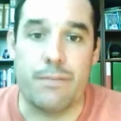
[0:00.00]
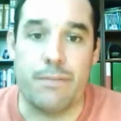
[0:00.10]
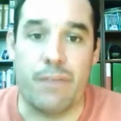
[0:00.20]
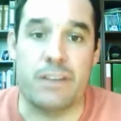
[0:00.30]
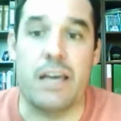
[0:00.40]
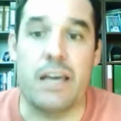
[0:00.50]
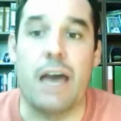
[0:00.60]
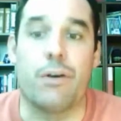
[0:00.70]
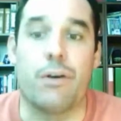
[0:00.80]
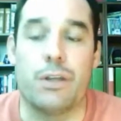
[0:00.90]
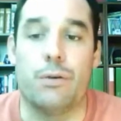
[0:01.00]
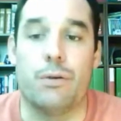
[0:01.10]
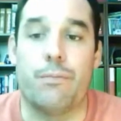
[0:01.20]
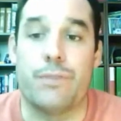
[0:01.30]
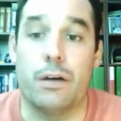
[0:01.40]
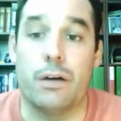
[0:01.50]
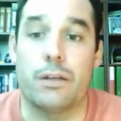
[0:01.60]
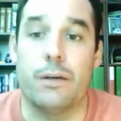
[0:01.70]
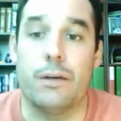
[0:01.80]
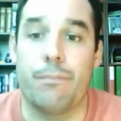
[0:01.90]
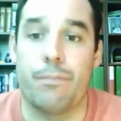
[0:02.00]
if I say A or U, doctor,